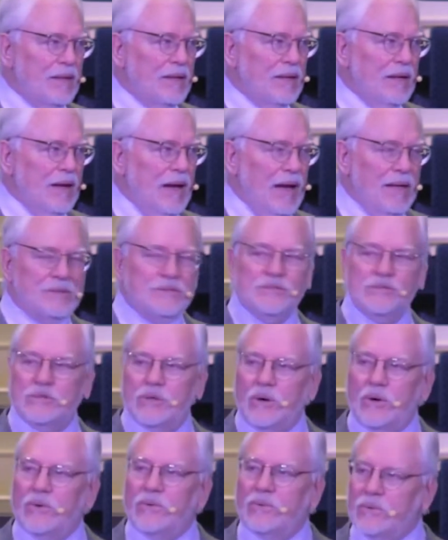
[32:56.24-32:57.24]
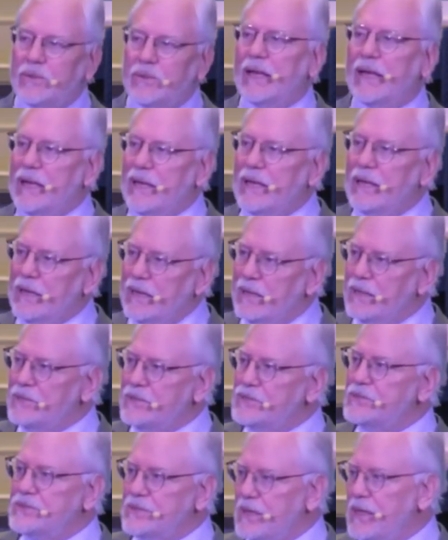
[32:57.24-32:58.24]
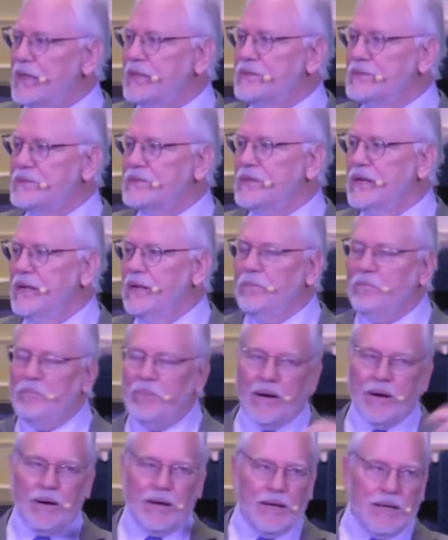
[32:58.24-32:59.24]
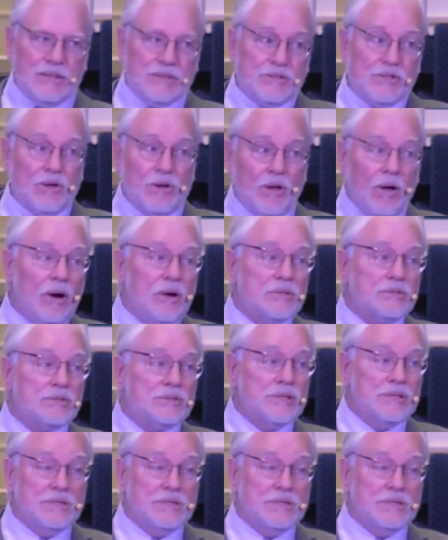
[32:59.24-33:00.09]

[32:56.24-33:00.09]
And so, in a sense, paradise lost in